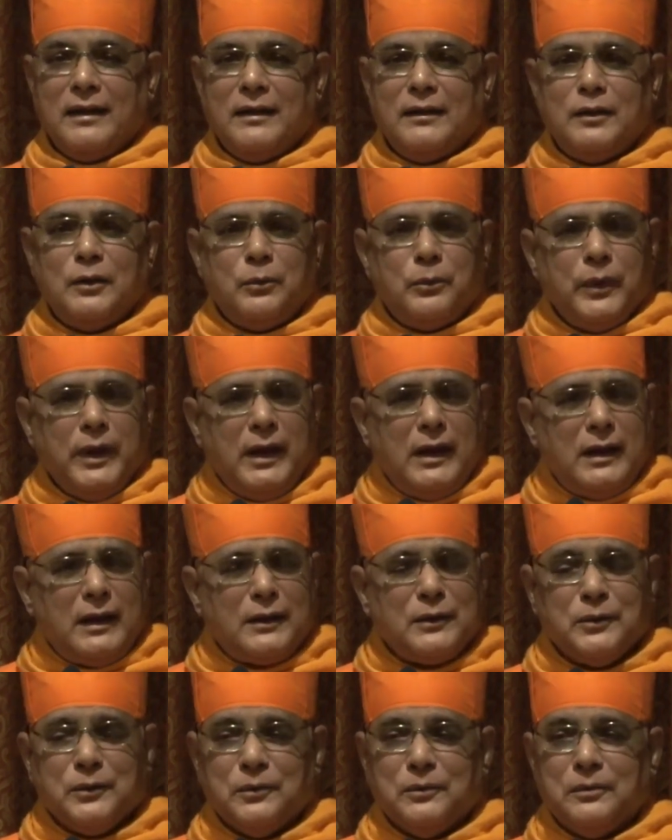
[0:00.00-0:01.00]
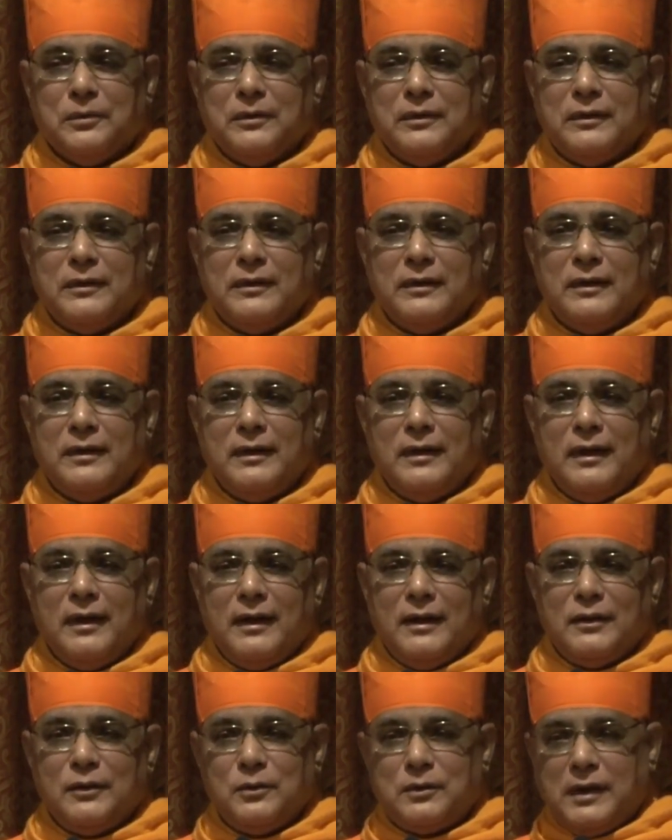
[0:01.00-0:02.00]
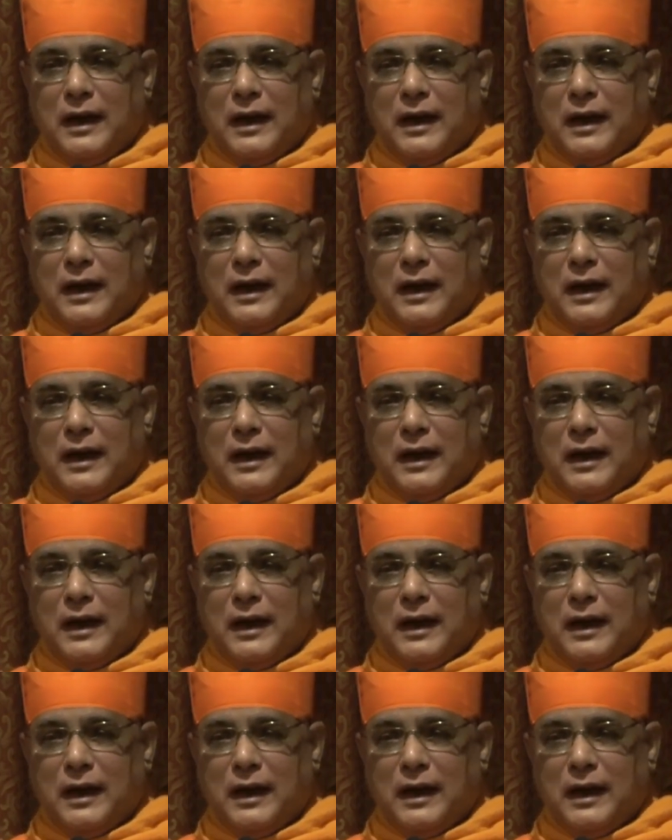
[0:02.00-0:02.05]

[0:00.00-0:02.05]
See, where are you? You